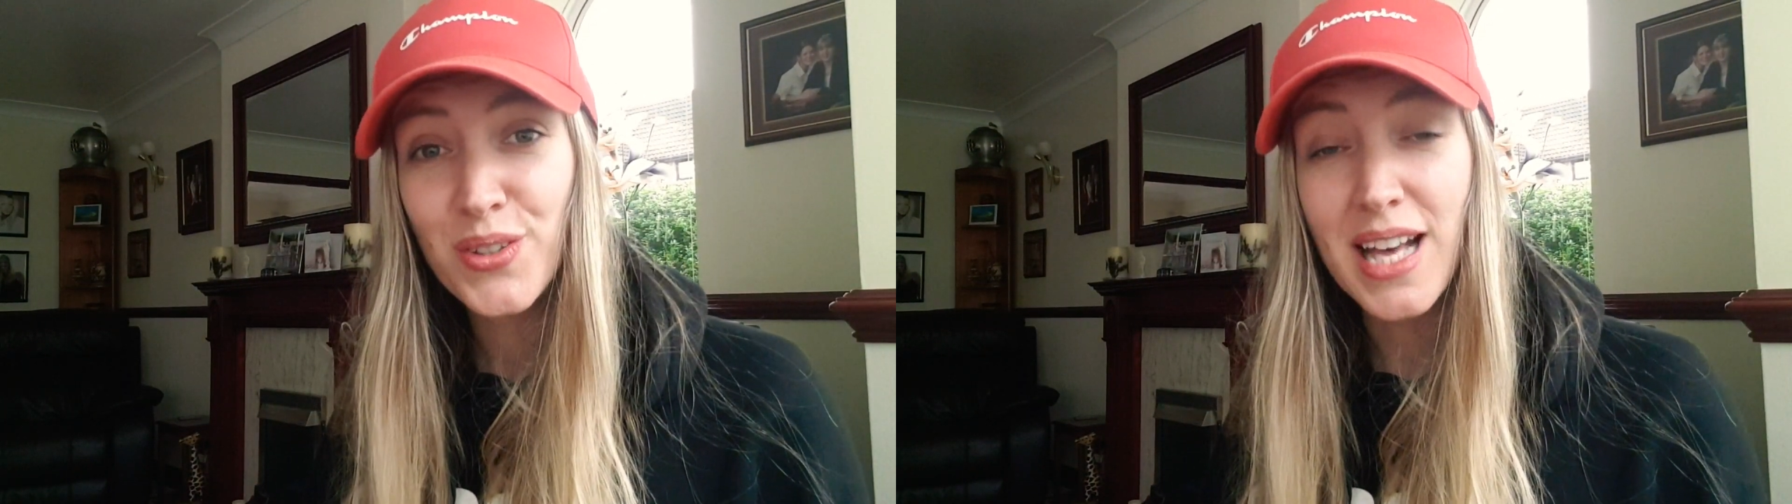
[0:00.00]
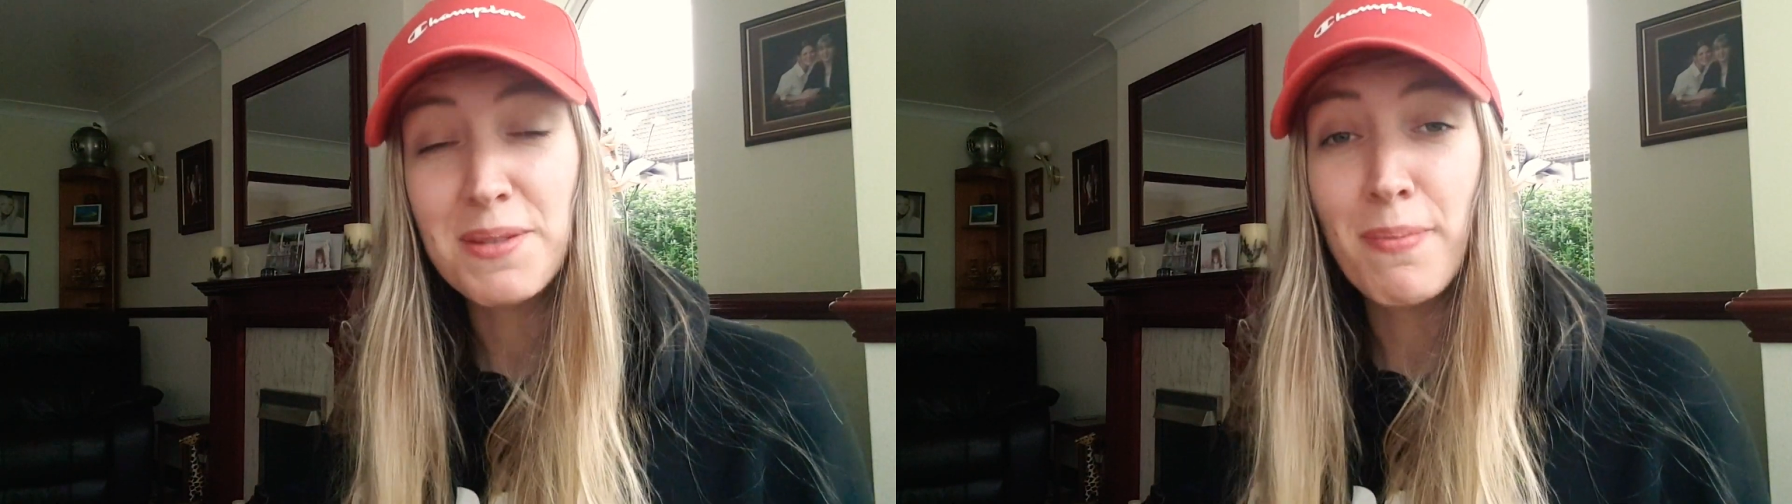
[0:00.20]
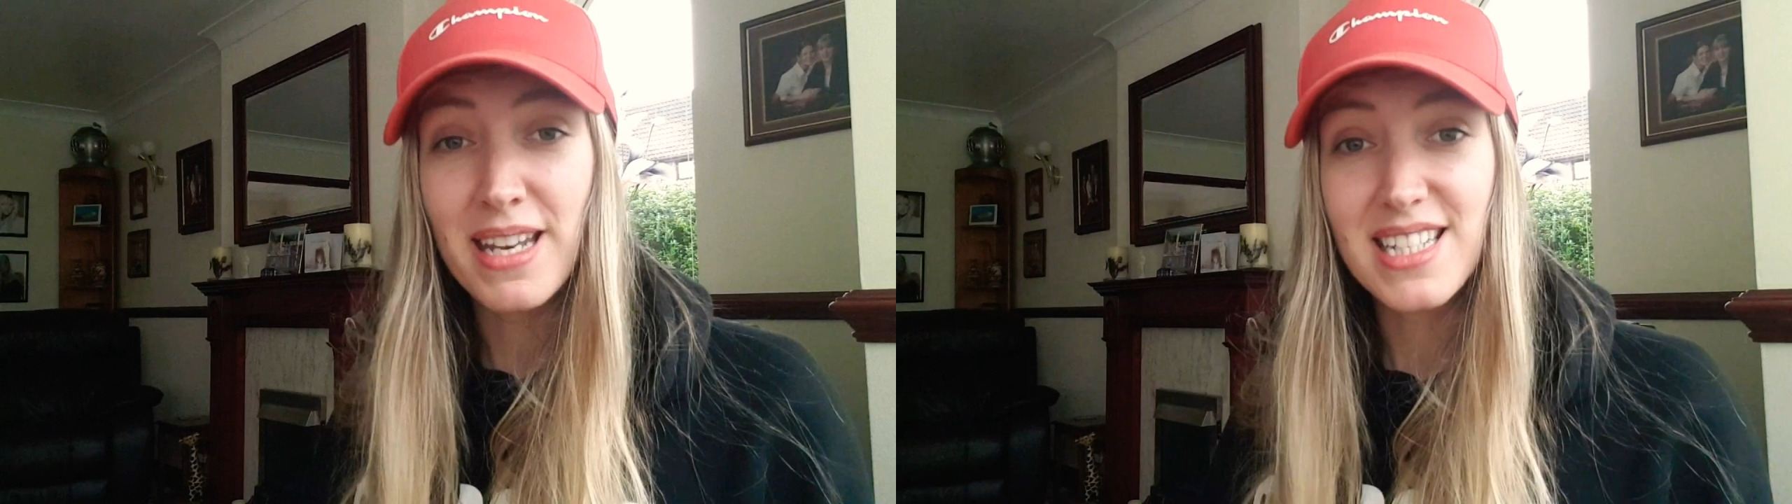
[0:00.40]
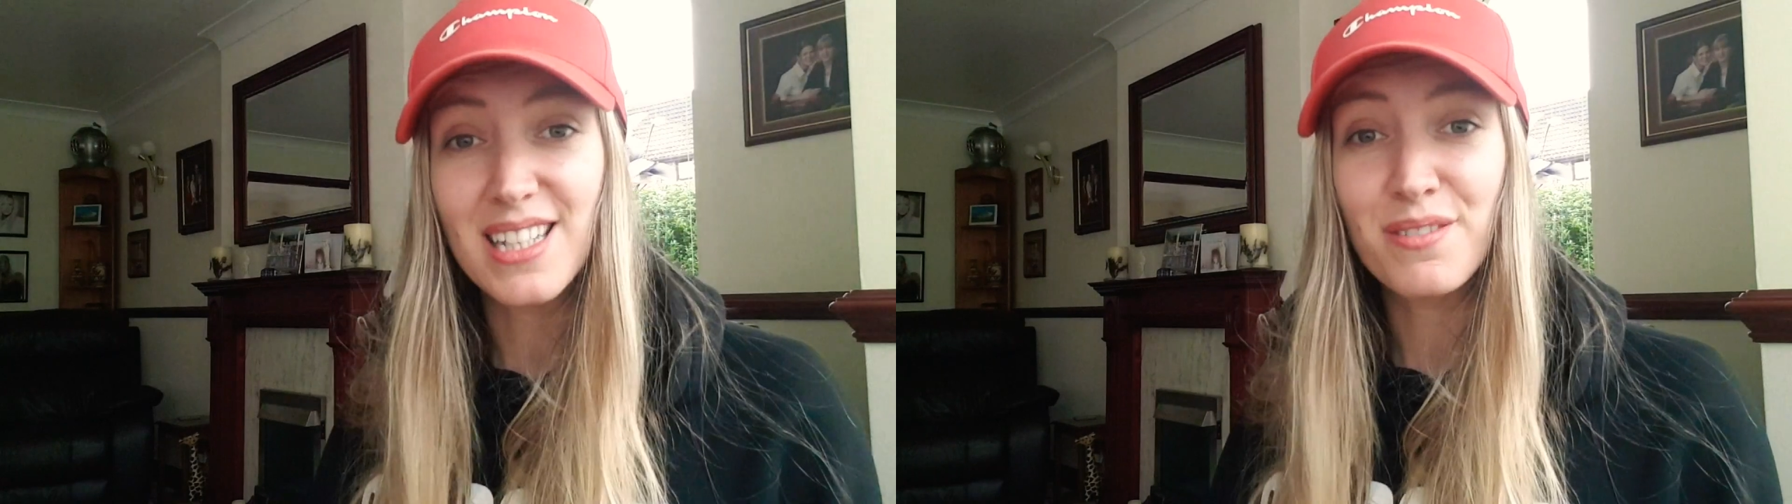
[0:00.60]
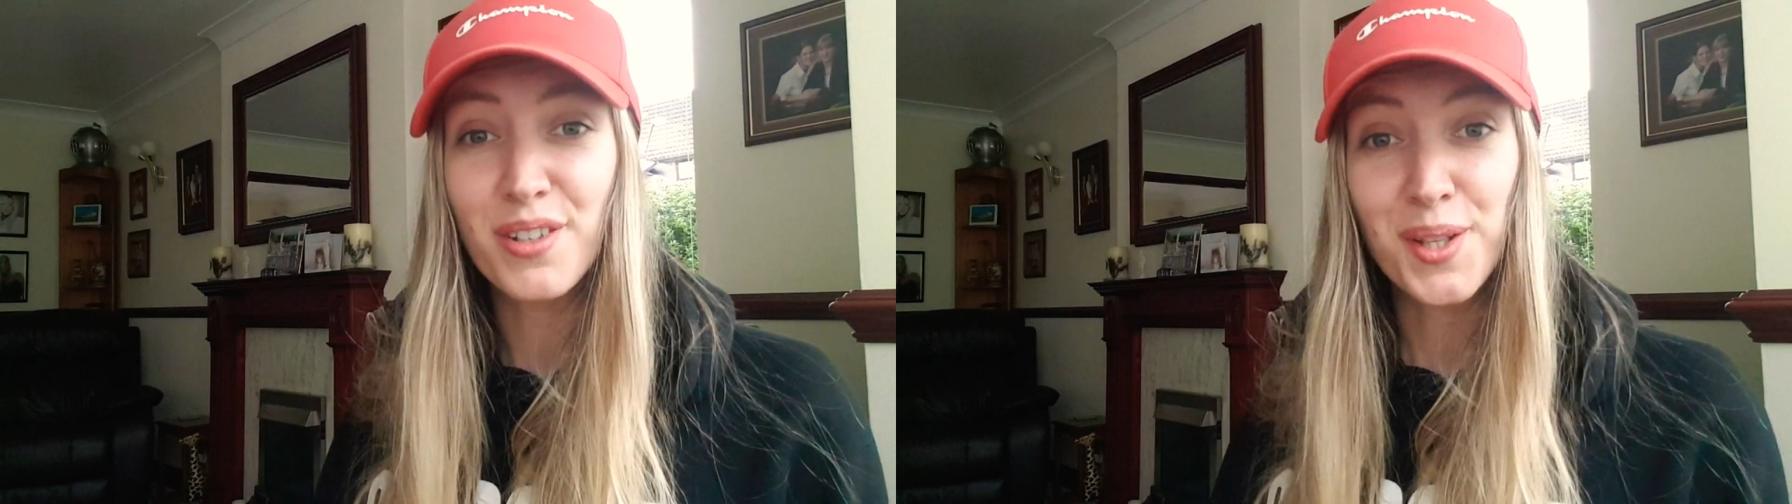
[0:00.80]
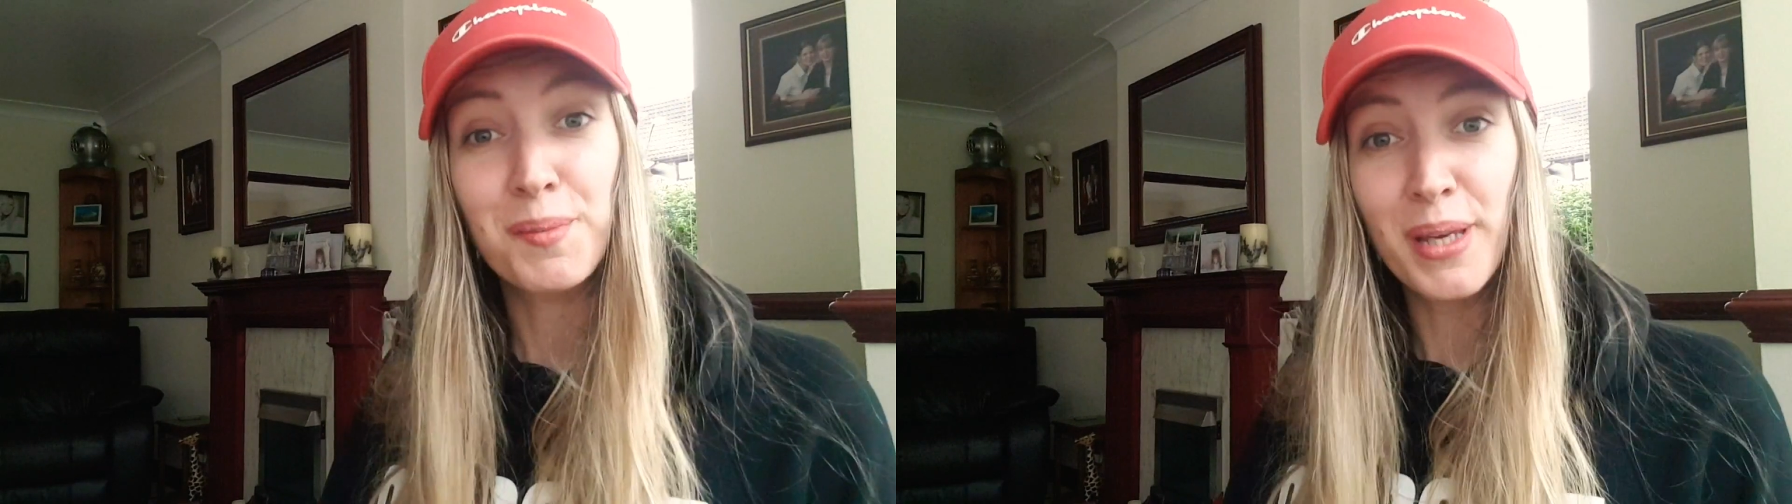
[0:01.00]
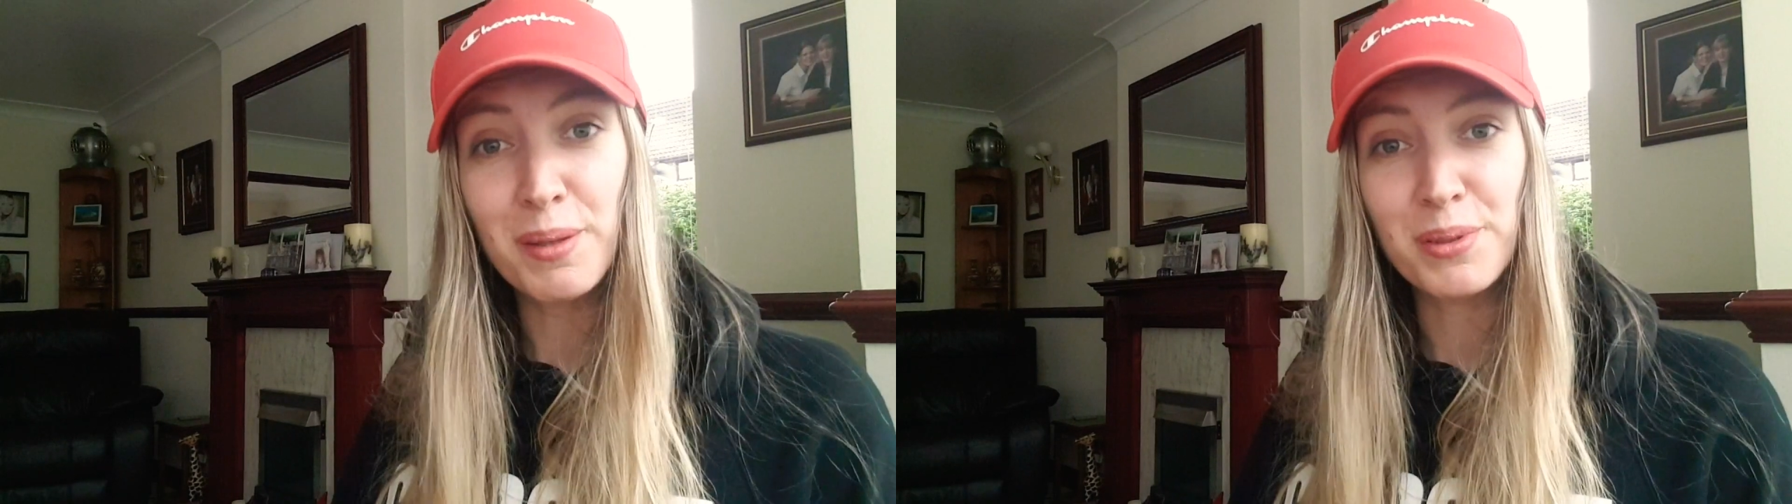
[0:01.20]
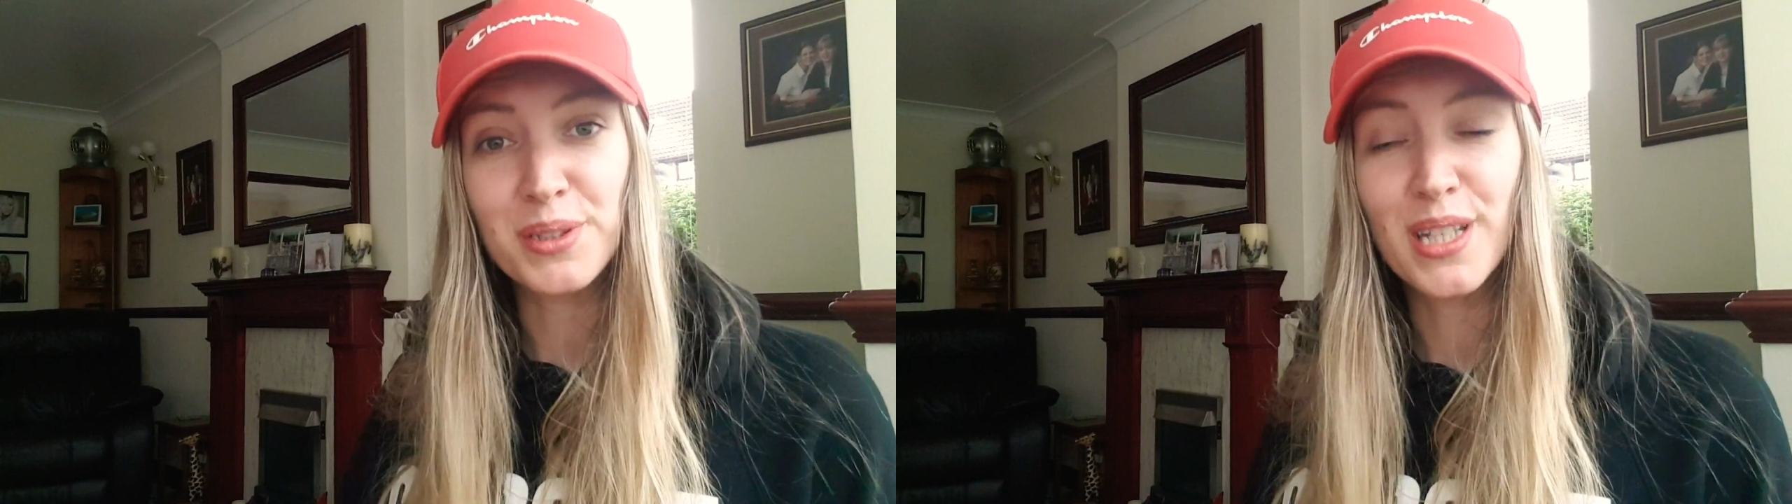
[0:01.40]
that's bending for other people